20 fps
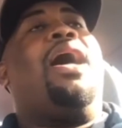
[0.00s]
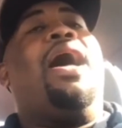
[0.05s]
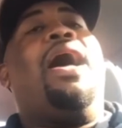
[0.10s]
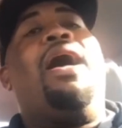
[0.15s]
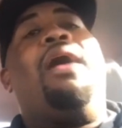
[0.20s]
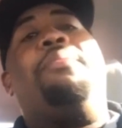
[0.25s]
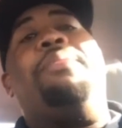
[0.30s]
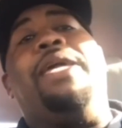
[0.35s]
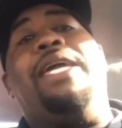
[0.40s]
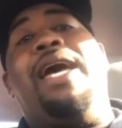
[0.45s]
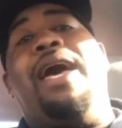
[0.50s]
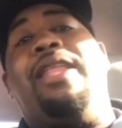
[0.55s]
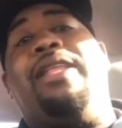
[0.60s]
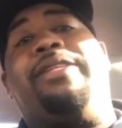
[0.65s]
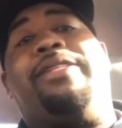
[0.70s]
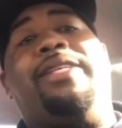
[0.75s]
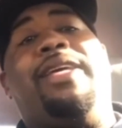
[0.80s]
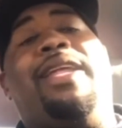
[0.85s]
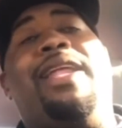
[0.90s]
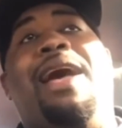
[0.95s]
I'll be
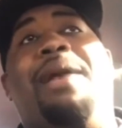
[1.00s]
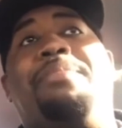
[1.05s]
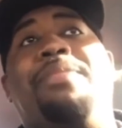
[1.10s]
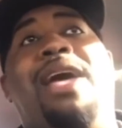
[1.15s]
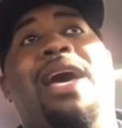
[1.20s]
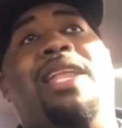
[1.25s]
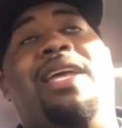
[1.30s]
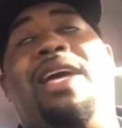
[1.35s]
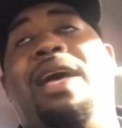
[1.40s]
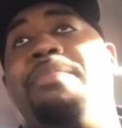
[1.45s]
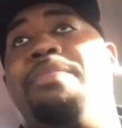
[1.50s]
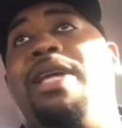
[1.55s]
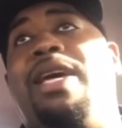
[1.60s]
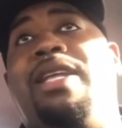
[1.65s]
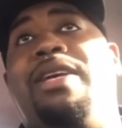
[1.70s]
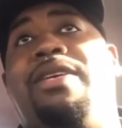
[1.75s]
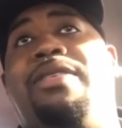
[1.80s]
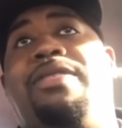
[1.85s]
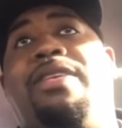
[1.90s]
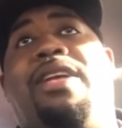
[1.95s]
honest, and I'm not
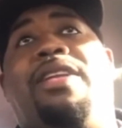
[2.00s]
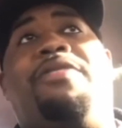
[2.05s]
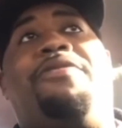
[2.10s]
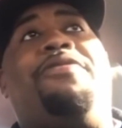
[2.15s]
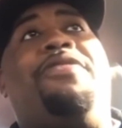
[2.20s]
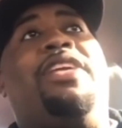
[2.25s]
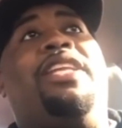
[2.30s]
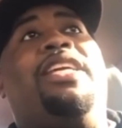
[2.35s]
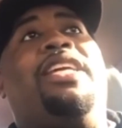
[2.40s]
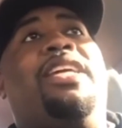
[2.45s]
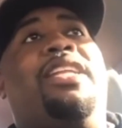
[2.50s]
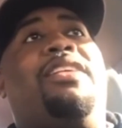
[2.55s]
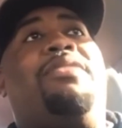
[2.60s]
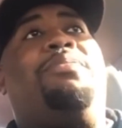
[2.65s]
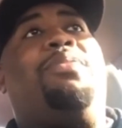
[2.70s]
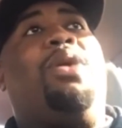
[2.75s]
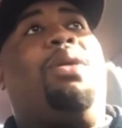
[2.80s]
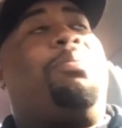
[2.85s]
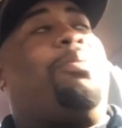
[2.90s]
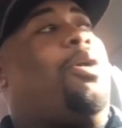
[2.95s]
an affiliate
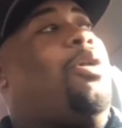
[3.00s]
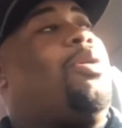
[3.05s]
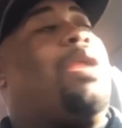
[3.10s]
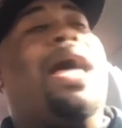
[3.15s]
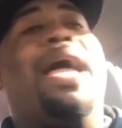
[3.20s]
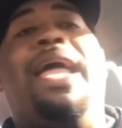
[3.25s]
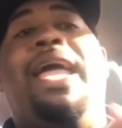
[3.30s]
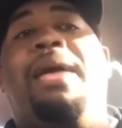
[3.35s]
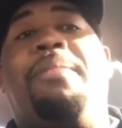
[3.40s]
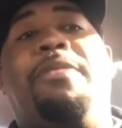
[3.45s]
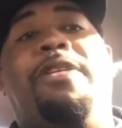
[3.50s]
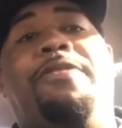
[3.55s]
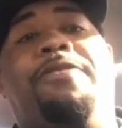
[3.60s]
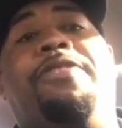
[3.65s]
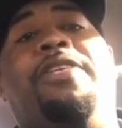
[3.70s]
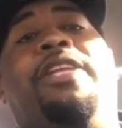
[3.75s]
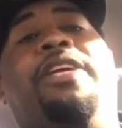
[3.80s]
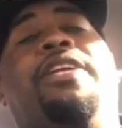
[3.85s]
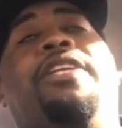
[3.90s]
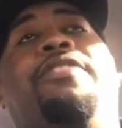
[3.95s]
of BookBolt. I am an
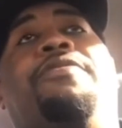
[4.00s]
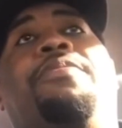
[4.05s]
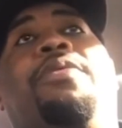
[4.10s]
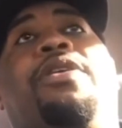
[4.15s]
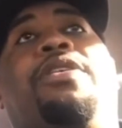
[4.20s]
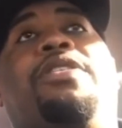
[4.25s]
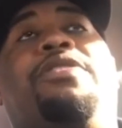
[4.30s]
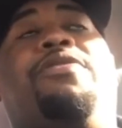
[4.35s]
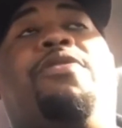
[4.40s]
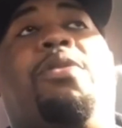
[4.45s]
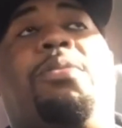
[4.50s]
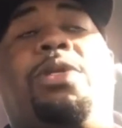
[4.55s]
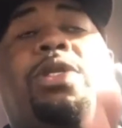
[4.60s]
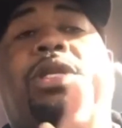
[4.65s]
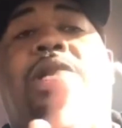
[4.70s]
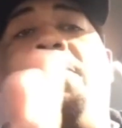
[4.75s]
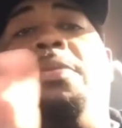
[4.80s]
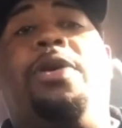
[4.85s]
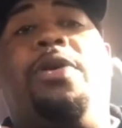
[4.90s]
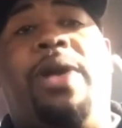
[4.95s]
affiliate of Merchant Former,
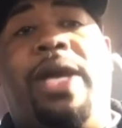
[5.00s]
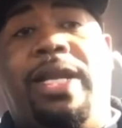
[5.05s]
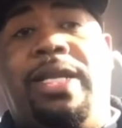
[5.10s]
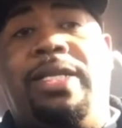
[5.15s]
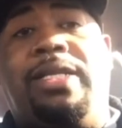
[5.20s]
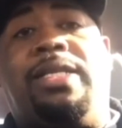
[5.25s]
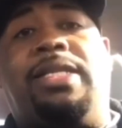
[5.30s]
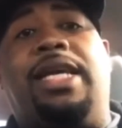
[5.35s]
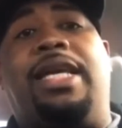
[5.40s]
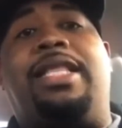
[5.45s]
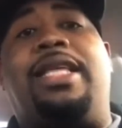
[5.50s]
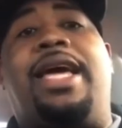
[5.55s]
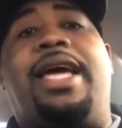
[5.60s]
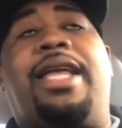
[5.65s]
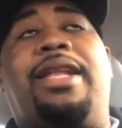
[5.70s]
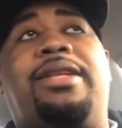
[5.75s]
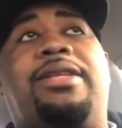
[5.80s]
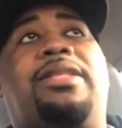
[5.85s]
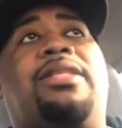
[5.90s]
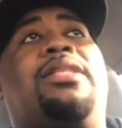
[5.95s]
so let me go ahead and say
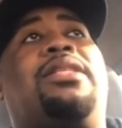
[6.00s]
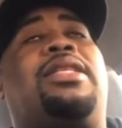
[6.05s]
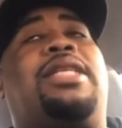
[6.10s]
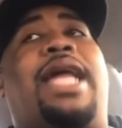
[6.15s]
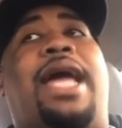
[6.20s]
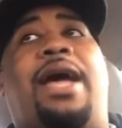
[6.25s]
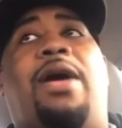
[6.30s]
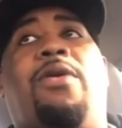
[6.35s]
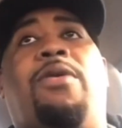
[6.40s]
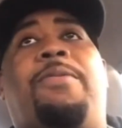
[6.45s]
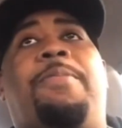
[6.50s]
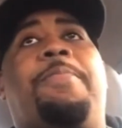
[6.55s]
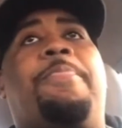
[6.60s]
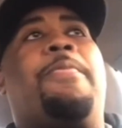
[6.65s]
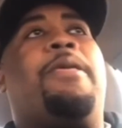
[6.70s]
that now.